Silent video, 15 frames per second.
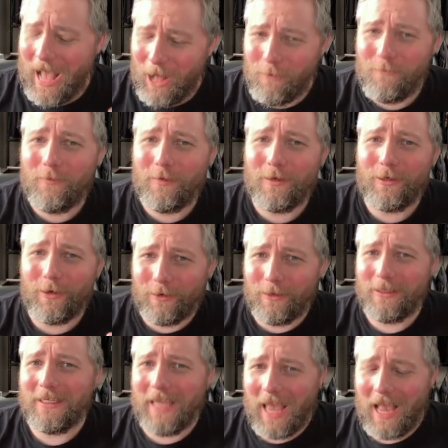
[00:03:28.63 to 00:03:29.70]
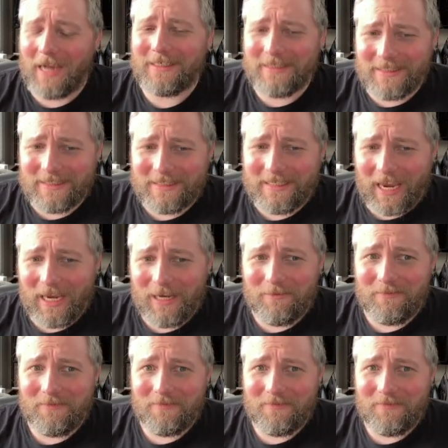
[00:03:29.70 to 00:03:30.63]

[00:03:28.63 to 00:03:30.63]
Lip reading: alpha early access game,